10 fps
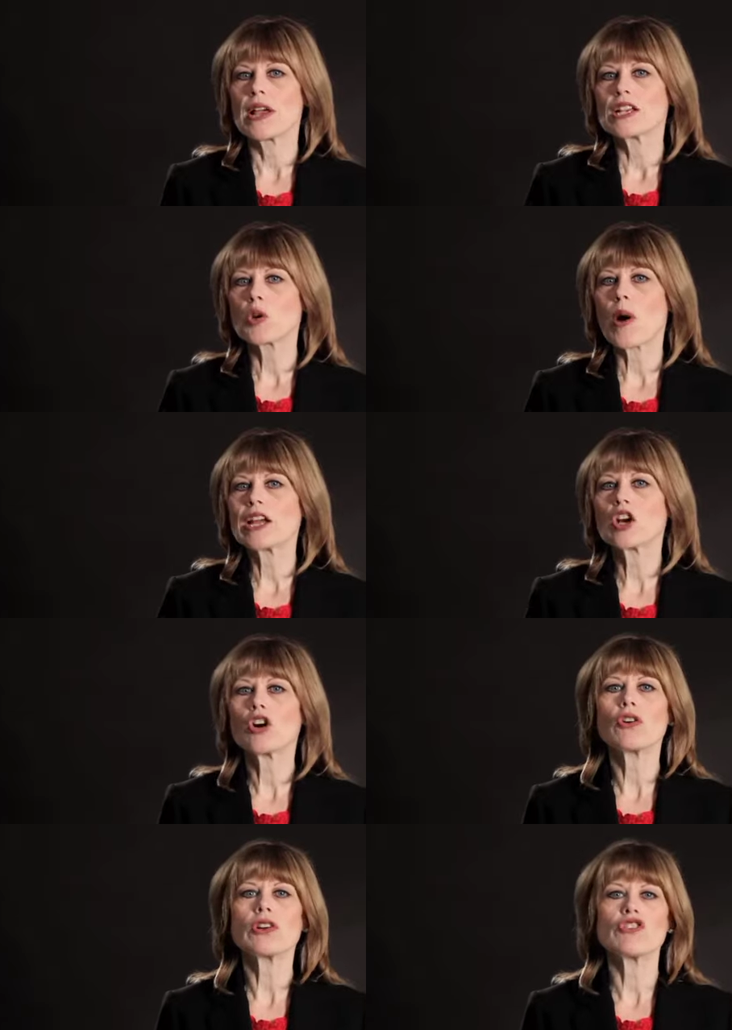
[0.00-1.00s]
So I
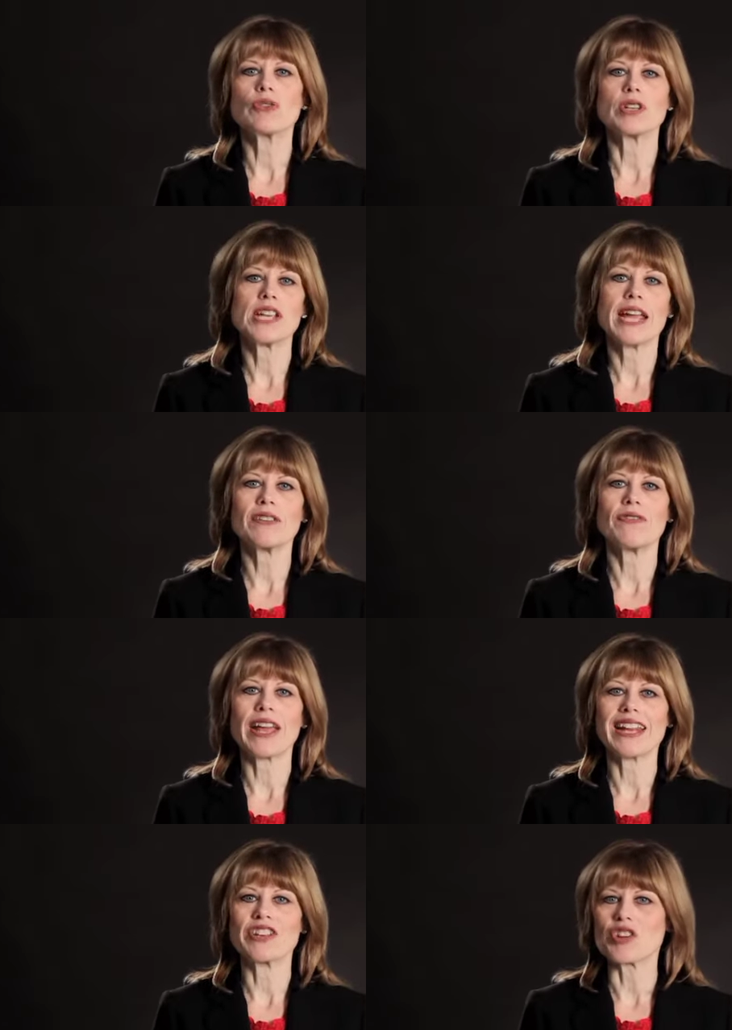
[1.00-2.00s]
encourage you to take
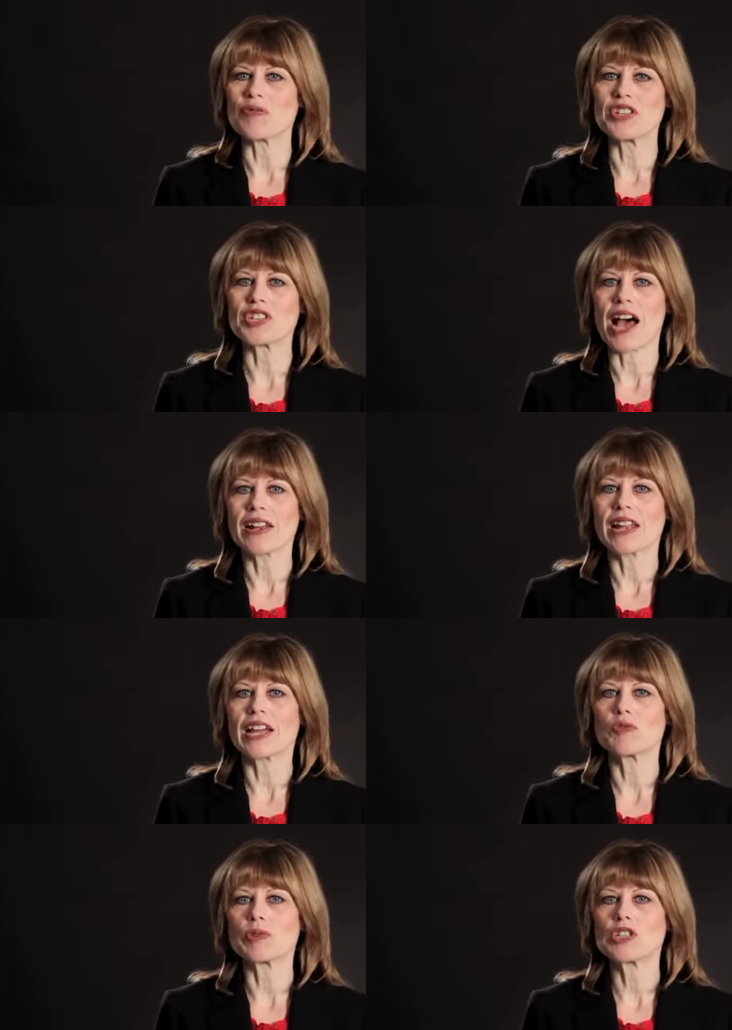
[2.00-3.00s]
advantage of this
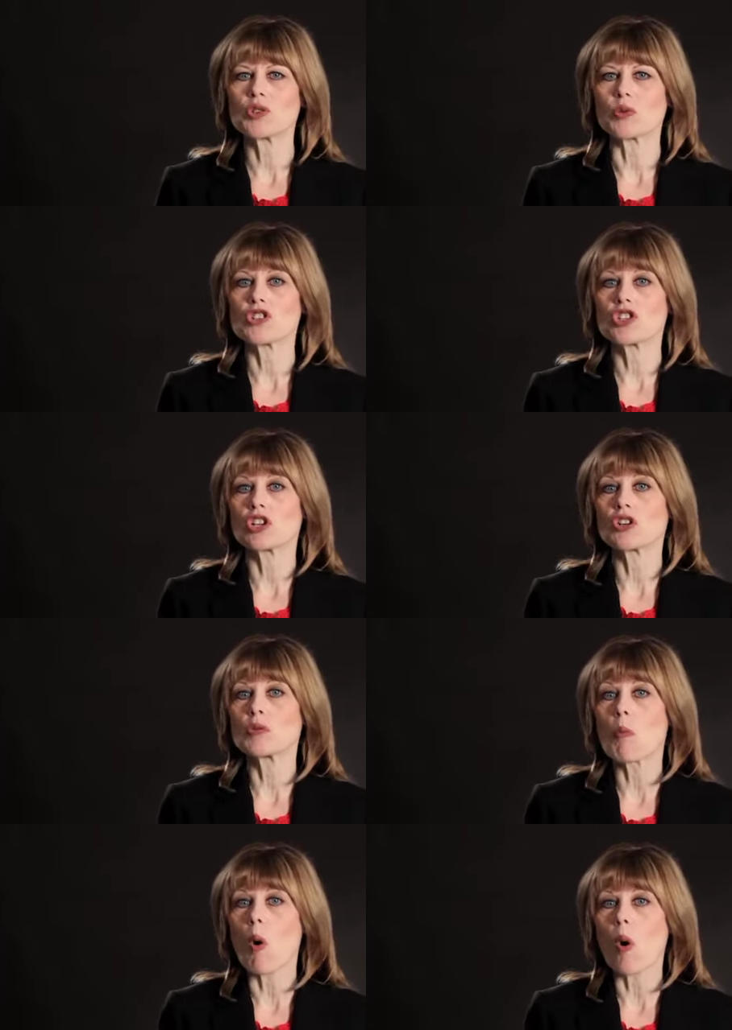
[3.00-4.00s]
online resource to
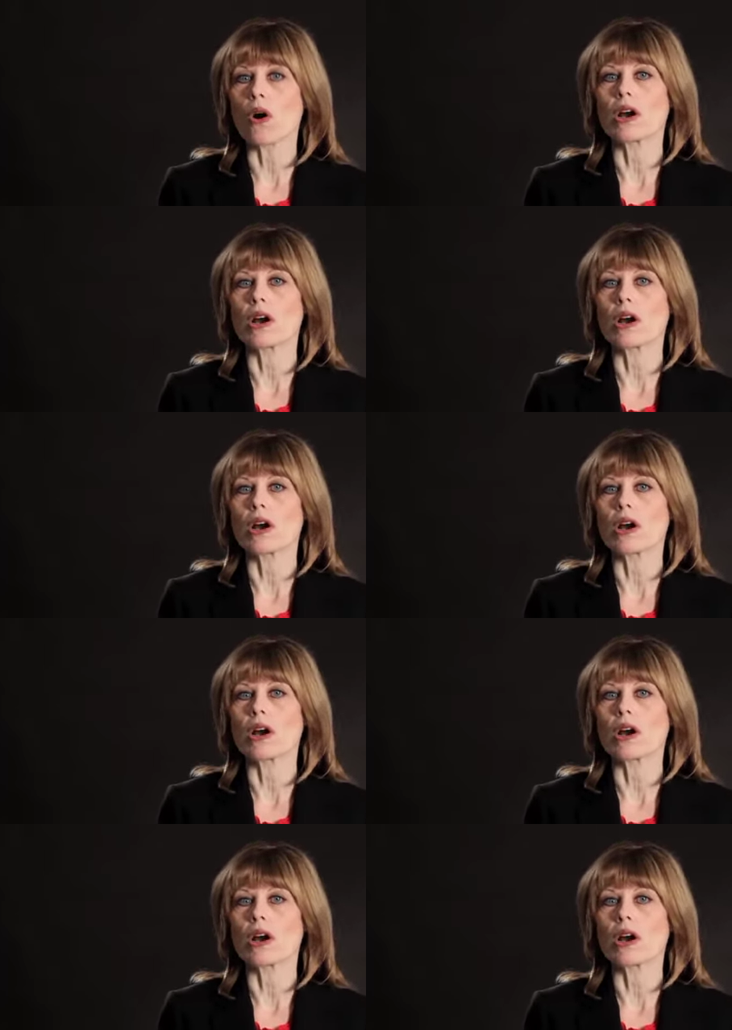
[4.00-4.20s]
learn more